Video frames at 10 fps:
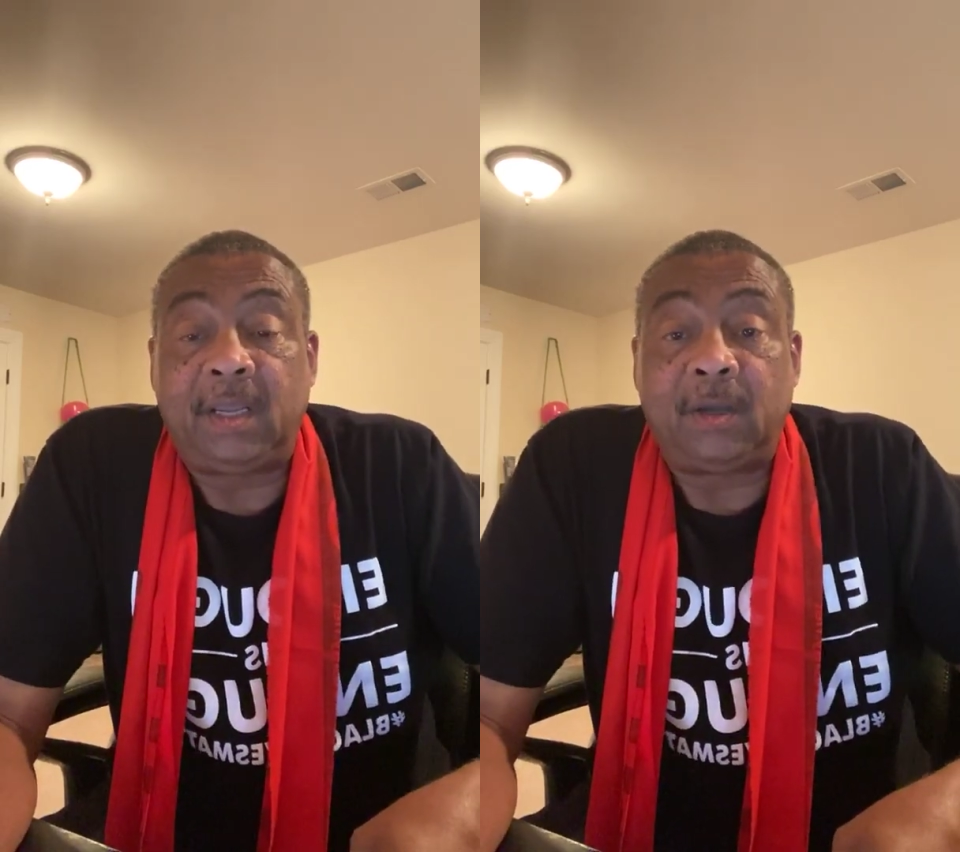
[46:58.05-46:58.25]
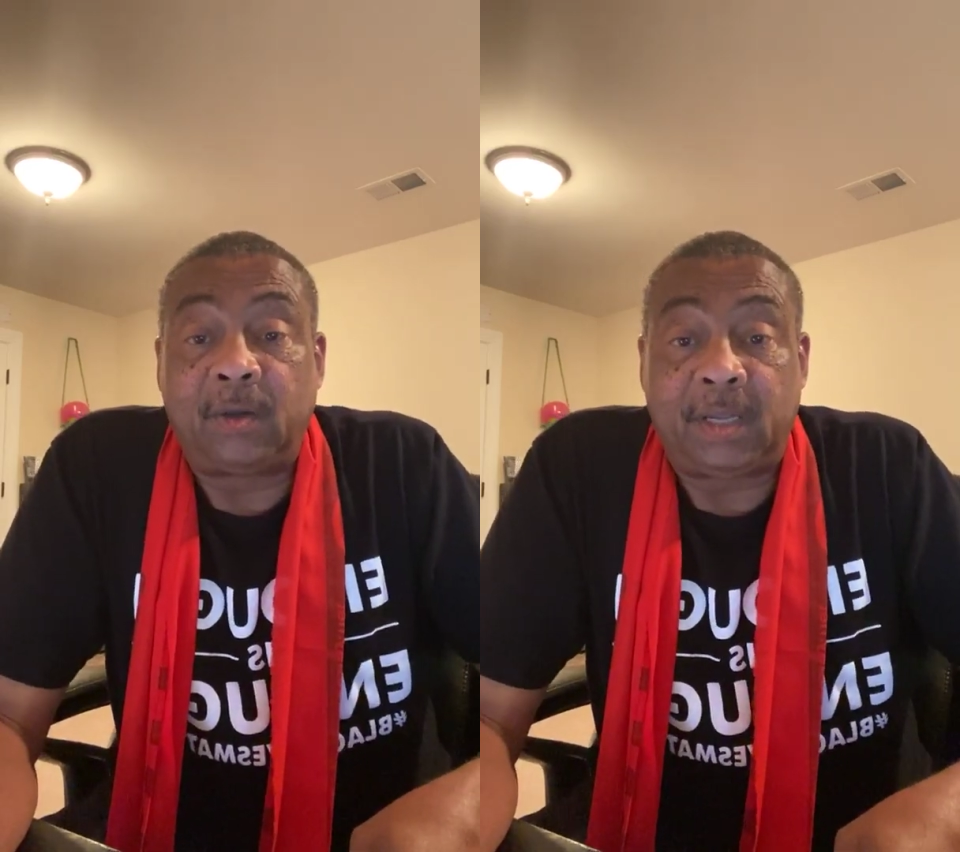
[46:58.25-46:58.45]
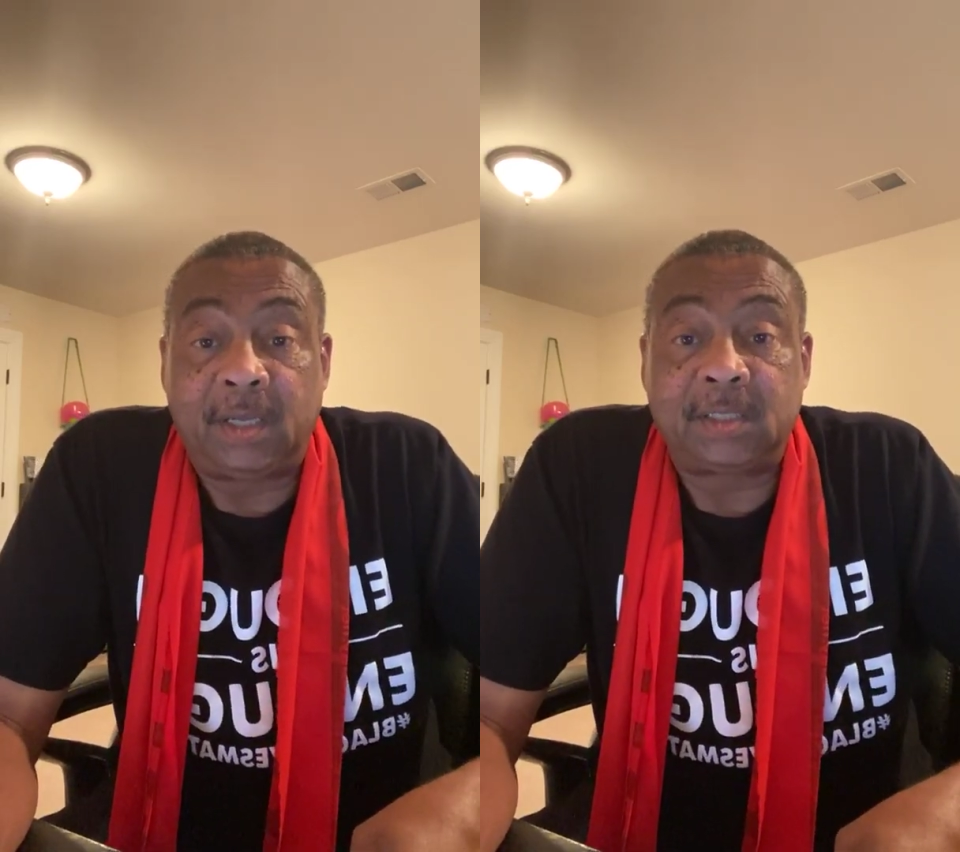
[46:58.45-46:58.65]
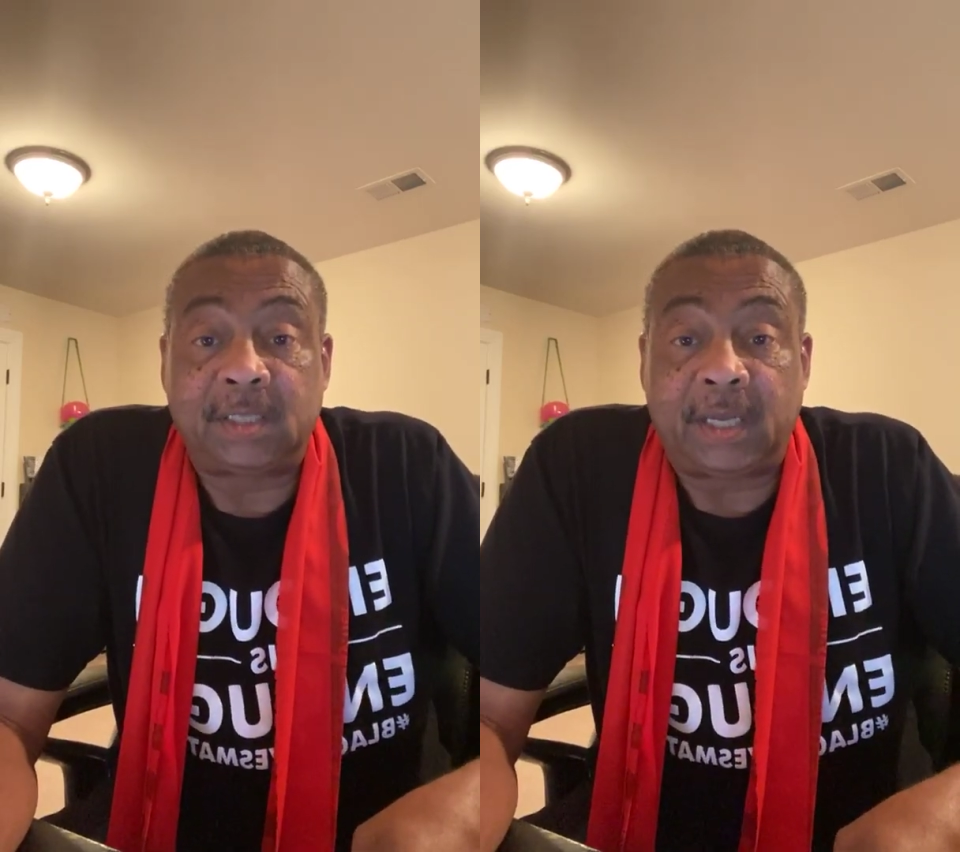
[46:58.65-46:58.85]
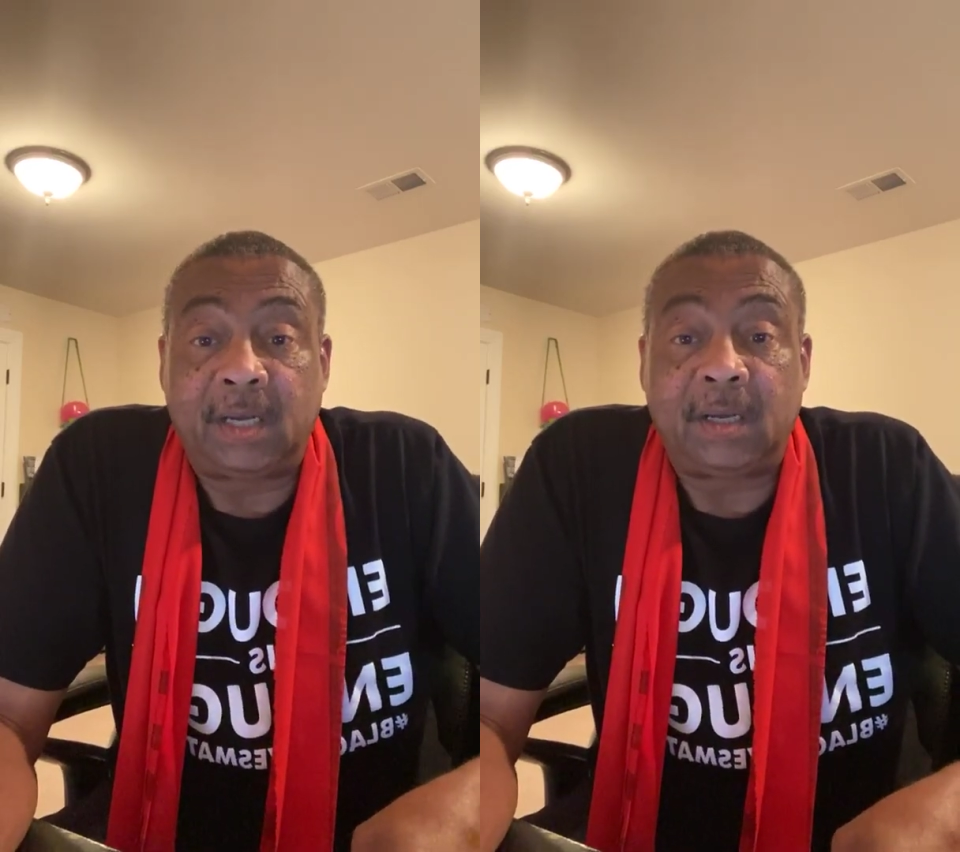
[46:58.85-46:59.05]
on the
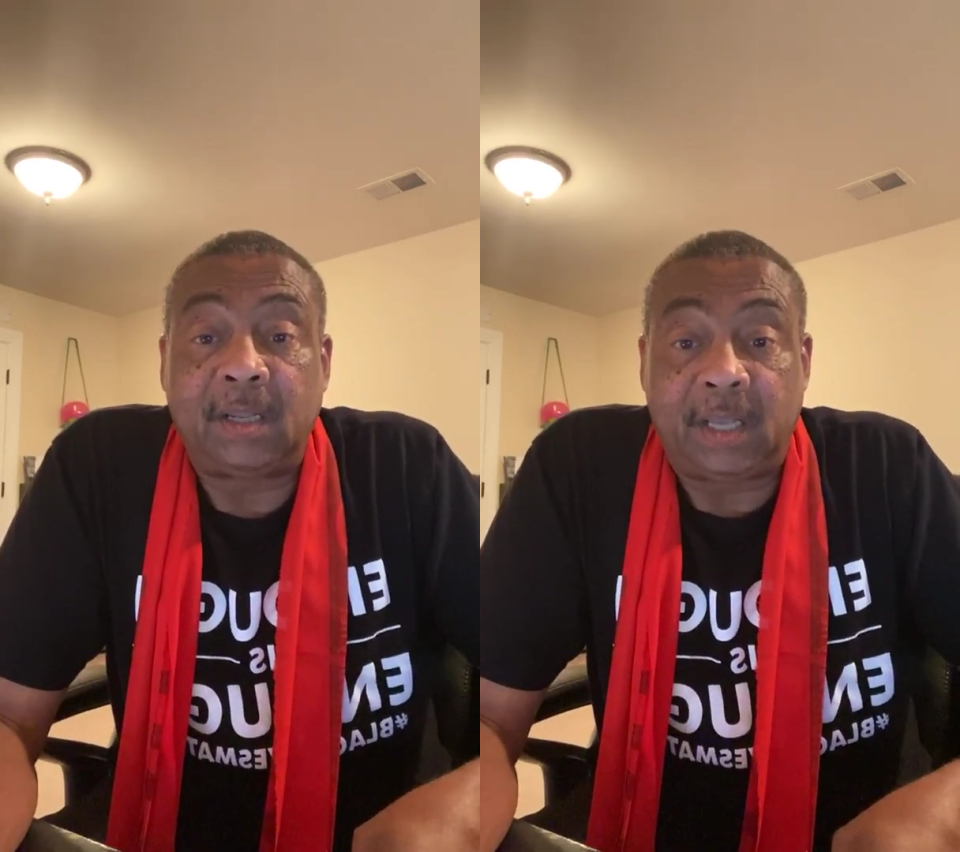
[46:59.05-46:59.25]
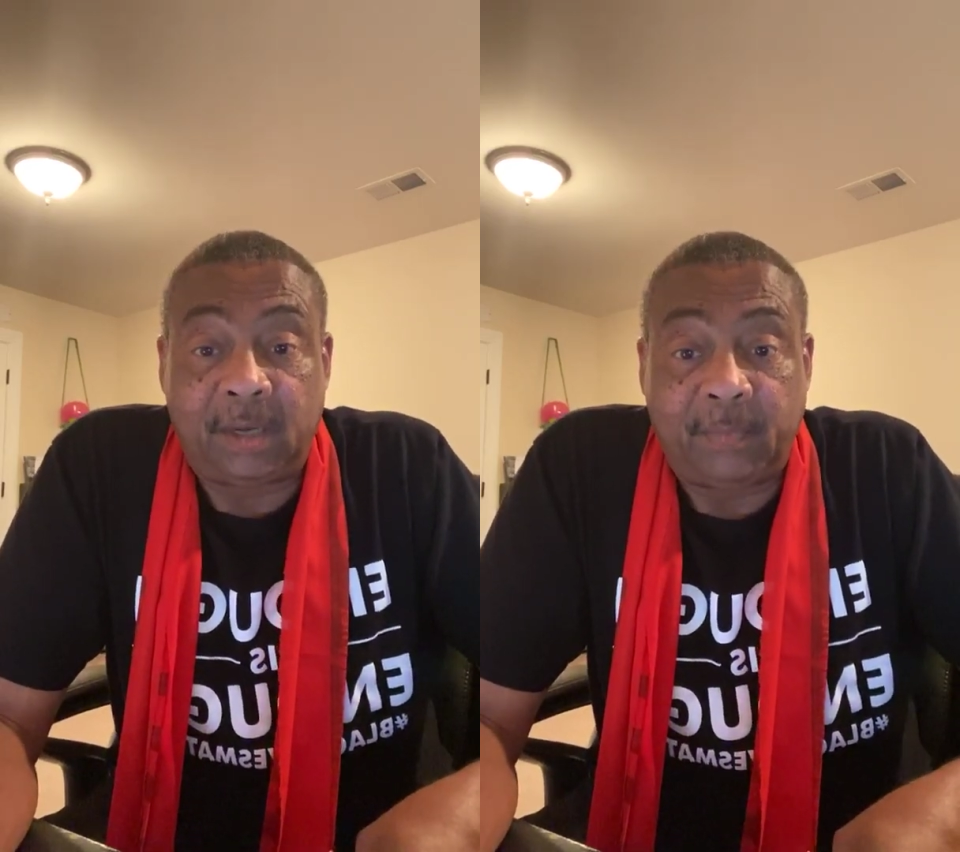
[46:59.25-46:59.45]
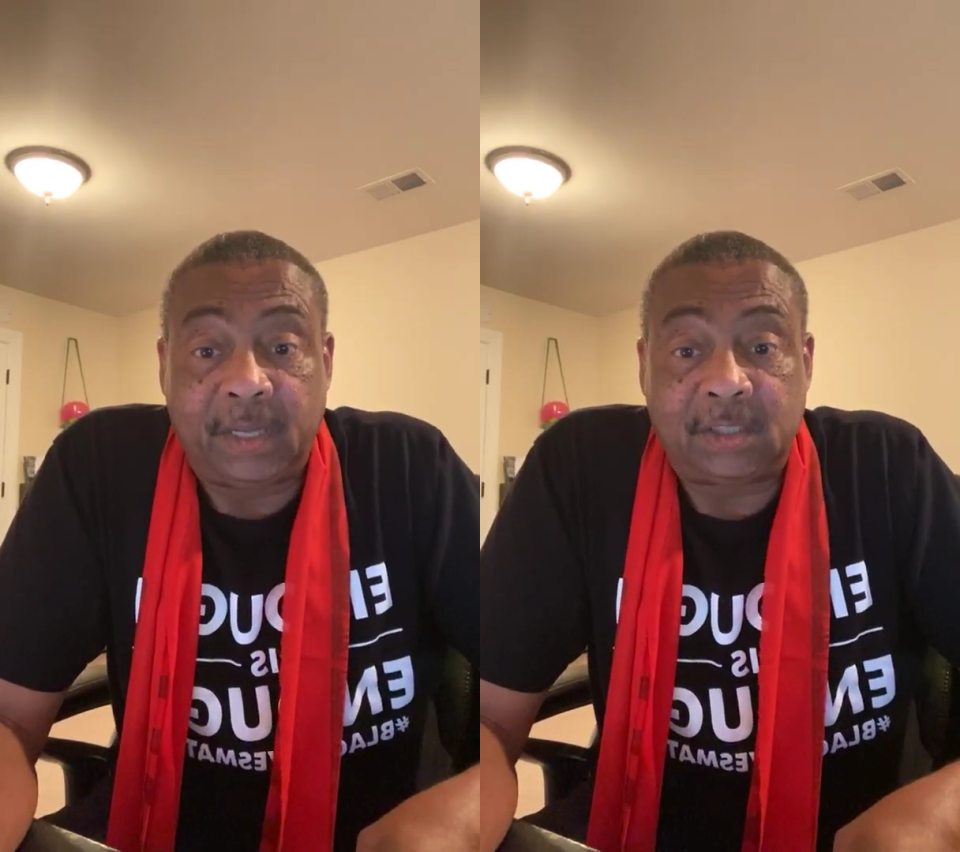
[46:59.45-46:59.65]
inside, the inmates